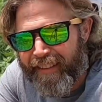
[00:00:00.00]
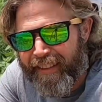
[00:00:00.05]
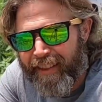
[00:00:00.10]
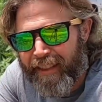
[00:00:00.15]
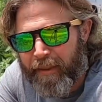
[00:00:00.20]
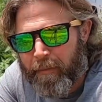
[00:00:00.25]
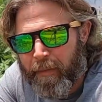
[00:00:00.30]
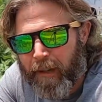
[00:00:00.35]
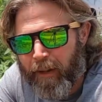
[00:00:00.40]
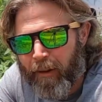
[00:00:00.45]

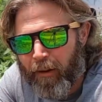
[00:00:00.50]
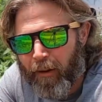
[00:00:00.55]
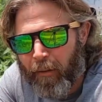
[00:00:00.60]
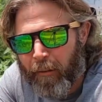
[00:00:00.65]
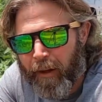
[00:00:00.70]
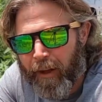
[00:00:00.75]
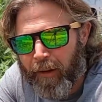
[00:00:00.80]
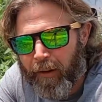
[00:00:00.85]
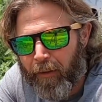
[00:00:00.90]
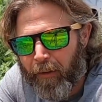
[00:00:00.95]
Things have been a little
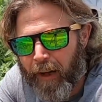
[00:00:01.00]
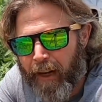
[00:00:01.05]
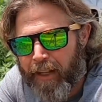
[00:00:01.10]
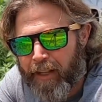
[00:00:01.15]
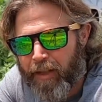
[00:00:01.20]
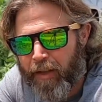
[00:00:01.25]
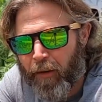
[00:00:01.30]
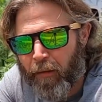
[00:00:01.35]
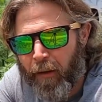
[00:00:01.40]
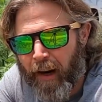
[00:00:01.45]
bit
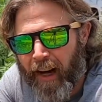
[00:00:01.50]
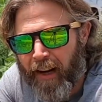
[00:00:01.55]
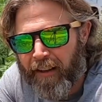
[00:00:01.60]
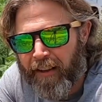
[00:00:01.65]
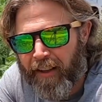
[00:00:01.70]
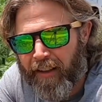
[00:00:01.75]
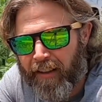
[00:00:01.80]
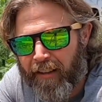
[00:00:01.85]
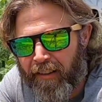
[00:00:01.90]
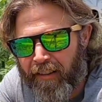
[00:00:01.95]
crazy
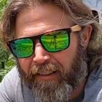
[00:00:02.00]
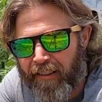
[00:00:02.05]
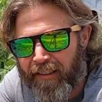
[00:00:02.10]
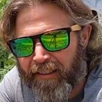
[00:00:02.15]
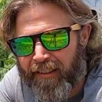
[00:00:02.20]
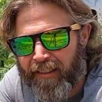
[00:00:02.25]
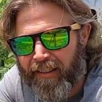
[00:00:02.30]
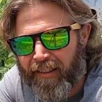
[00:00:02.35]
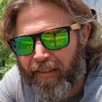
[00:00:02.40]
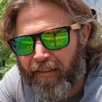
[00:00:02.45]
around here
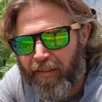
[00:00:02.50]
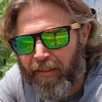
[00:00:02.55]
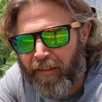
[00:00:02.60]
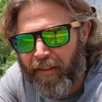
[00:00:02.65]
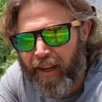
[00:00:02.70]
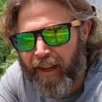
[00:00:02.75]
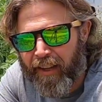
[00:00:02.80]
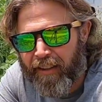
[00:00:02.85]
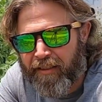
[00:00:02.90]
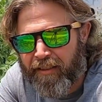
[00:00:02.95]
over the
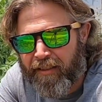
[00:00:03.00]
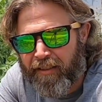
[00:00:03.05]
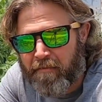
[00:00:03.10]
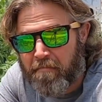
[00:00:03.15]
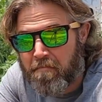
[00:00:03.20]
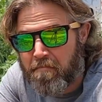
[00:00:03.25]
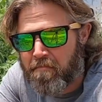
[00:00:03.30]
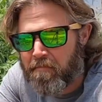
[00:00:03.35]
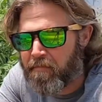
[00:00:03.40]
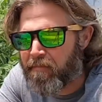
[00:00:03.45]
last
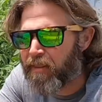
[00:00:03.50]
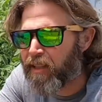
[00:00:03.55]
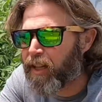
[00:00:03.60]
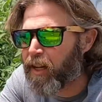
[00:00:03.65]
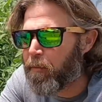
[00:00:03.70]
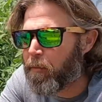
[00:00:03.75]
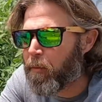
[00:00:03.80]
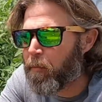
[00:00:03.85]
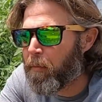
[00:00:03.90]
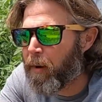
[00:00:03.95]

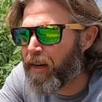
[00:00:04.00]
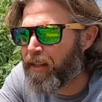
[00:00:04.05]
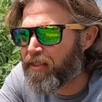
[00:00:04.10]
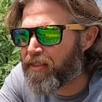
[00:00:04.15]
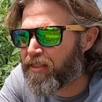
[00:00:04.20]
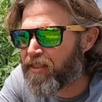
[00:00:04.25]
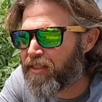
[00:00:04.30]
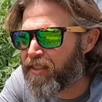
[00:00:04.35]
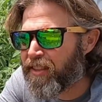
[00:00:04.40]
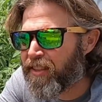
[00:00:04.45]
couple
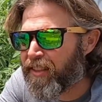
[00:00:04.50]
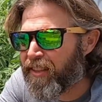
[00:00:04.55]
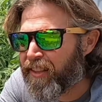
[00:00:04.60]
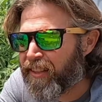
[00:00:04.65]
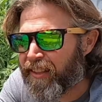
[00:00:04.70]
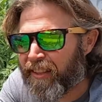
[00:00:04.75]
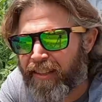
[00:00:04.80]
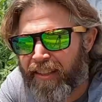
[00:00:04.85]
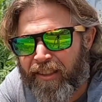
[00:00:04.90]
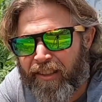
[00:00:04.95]
months,
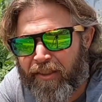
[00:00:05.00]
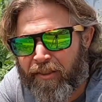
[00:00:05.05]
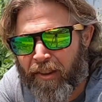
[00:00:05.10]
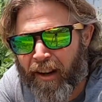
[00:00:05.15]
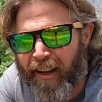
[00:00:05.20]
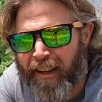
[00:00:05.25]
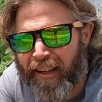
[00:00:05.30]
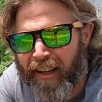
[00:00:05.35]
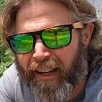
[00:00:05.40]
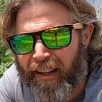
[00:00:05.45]

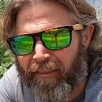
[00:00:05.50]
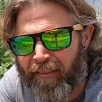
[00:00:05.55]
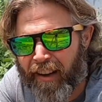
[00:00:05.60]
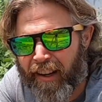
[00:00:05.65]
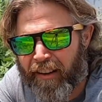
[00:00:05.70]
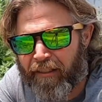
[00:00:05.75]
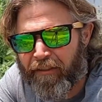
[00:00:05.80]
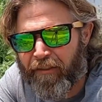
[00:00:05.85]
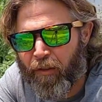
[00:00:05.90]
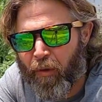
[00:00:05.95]
trying to get
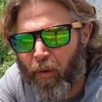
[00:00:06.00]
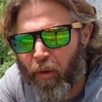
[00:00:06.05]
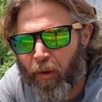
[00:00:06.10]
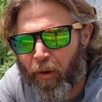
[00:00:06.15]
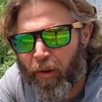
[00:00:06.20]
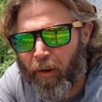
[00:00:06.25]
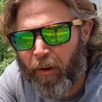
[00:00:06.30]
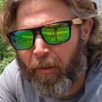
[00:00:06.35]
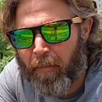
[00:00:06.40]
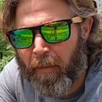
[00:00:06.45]
ready
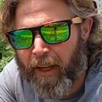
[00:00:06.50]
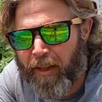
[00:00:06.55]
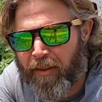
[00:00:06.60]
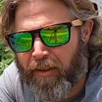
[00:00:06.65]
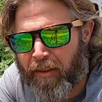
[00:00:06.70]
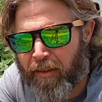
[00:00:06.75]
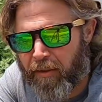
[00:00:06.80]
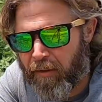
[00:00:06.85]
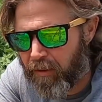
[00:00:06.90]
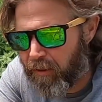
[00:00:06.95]
for my
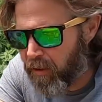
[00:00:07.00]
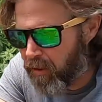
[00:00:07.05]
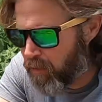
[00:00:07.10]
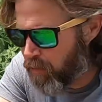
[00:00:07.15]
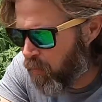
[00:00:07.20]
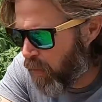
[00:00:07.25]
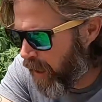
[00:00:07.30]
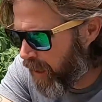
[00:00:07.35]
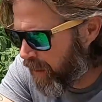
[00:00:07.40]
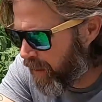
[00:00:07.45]

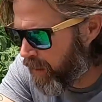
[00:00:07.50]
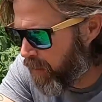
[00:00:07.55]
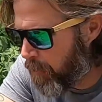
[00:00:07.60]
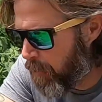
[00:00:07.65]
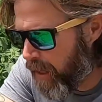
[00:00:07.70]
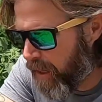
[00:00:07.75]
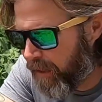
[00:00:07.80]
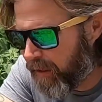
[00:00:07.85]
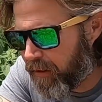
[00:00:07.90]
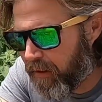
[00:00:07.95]
sister-in-law's wedding in the
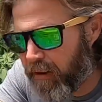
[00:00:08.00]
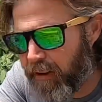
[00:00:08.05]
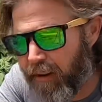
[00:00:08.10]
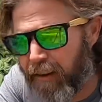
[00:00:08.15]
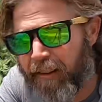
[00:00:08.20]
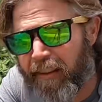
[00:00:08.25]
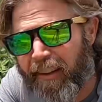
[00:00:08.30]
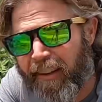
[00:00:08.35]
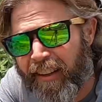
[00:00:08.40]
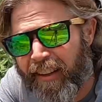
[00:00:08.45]

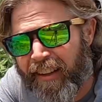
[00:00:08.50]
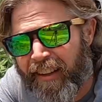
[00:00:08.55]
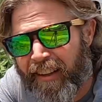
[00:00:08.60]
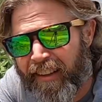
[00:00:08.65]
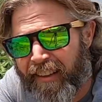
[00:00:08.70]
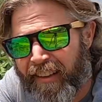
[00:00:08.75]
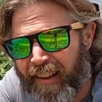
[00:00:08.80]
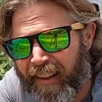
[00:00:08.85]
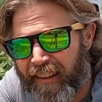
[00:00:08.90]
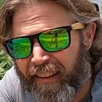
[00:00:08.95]
backyard.
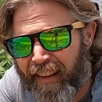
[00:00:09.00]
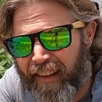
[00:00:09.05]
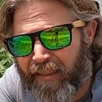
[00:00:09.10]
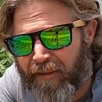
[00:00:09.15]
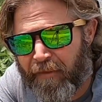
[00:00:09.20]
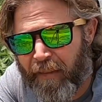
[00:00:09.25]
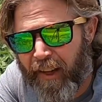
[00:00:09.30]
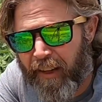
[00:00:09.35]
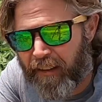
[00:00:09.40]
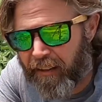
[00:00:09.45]
Now that's
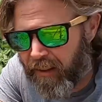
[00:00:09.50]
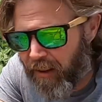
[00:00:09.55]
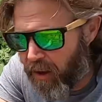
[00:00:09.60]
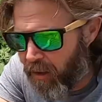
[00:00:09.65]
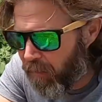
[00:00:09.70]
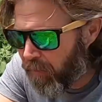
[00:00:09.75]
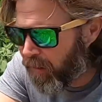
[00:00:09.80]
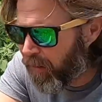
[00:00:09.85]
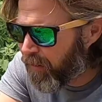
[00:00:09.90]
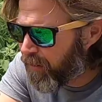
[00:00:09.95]
finally
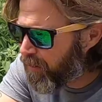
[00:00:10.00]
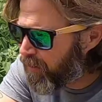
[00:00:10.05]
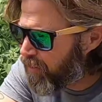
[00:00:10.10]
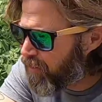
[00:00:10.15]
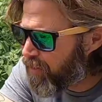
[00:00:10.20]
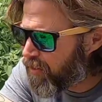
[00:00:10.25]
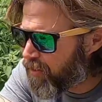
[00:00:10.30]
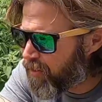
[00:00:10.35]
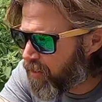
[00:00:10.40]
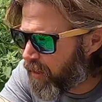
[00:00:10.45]
over.
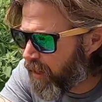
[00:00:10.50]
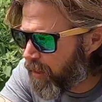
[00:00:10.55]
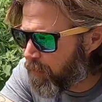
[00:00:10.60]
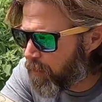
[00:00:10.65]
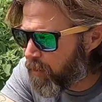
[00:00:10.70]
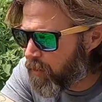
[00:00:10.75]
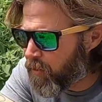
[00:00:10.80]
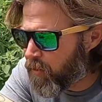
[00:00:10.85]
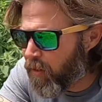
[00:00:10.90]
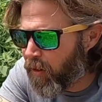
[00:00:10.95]
It's time
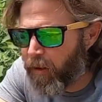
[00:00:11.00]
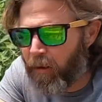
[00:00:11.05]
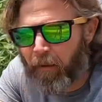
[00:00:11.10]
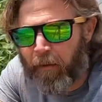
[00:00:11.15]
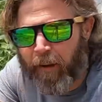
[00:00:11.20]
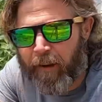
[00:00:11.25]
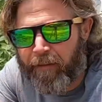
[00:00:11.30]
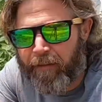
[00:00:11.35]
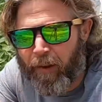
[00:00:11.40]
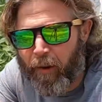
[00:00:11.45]
to start
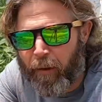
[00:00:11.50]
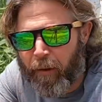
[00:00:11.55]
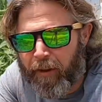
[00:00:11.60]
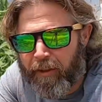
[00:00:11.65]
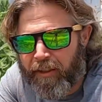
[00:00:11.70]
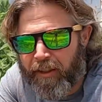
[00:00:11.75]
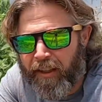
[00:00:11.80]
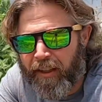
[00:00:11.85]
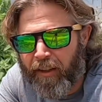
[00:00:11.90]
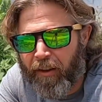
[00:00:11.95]

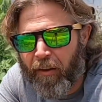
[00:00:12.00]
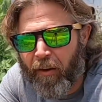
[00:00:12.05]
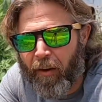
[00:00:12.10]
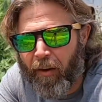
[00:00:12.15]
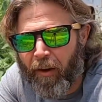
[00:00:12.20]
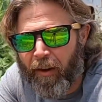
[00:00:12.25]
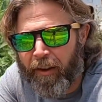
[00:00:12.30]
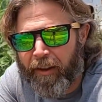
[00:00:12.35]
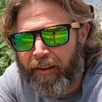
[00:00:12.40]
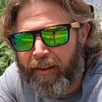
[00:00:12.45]
refocusing
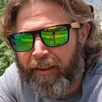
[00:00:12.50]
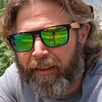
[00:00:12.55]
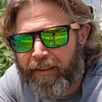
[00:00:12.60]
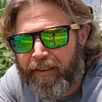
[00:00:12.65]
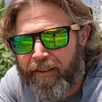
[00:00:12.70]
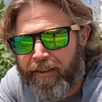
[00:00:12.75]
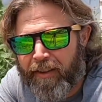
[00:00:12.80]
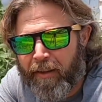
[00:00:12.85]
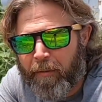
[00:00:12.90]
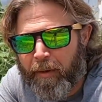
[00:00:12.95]

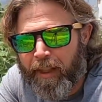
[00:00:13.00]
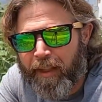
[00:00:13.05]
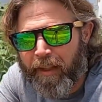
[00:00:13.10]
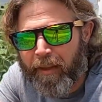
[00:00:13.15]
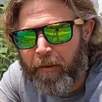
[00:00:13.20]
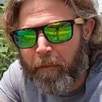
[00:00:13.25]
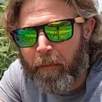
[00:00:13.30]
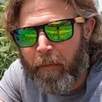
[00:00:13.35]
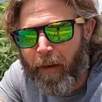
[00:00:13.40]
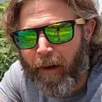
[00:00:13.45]
on some of the
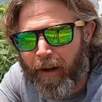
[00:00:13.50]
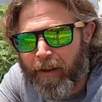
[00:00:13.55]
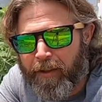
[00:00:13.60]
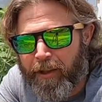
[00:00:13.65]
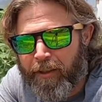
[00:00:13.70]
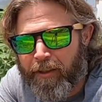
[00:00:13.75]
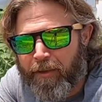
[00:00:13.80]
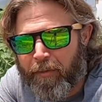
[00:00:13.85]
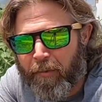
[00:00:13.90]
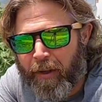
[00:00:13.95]
other
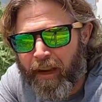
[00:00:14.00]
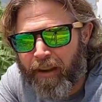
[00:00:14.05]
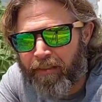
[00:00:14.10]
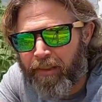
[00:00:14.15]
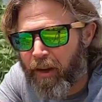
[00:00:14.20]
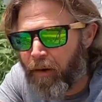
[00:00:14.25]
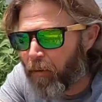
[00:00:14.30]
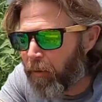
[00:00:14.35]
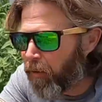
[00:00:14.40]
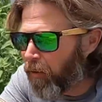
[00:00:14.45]
projects that we have
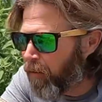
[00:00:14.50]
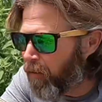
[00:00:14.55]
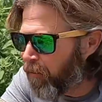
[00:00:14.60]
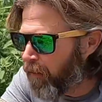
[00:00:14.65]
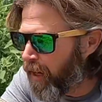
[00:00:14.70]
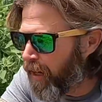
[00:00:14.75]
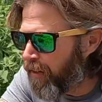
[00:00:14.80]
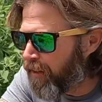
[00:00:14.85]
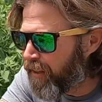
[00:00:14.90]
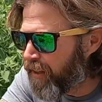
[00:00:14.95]
going on
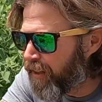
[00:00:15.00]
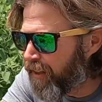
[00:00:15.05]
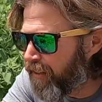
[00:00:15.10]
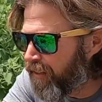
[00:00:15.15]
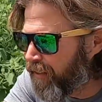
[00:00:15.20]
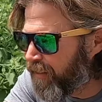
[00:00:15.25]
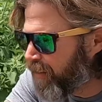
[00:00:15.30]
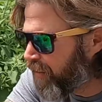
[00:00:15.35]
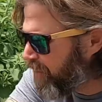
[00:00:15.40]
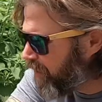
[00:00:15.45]
around
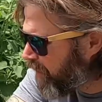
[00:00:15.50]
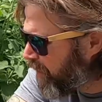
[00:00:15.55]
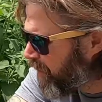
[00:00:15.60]
here, and